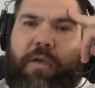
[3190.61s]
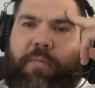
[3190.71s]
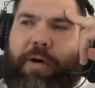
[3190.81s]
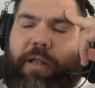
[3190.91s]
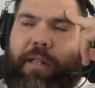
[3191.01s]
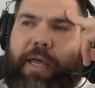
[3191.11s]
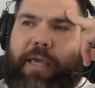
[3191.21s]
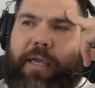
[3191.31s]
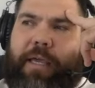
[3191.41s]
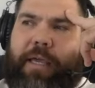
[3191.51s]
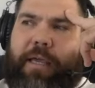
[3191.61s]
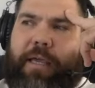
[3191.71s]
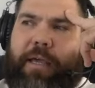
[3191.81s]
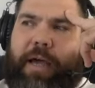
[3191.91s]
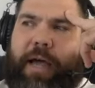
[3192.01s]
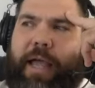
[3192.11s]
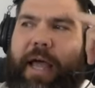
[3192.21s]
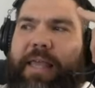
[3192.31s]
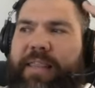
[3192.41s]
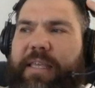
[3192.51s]
But like, I,
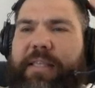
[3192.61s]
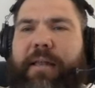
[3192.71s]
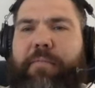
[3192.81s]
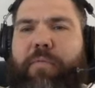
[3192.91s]
I think that